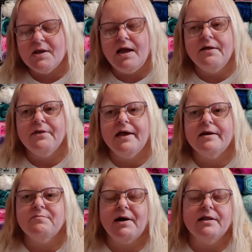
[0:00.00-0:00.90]
and
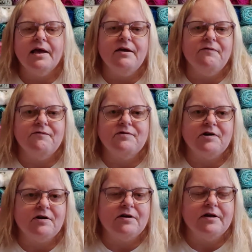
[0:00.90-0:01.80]
then my life
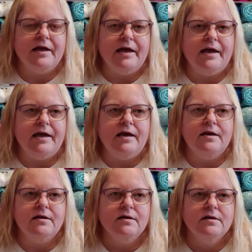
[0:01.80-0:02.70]
took a
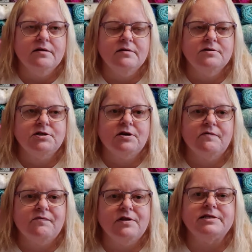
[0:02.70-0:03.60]

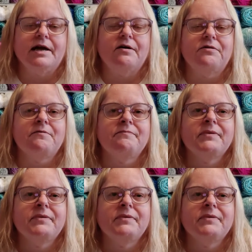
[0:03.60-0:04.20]
turn for the south.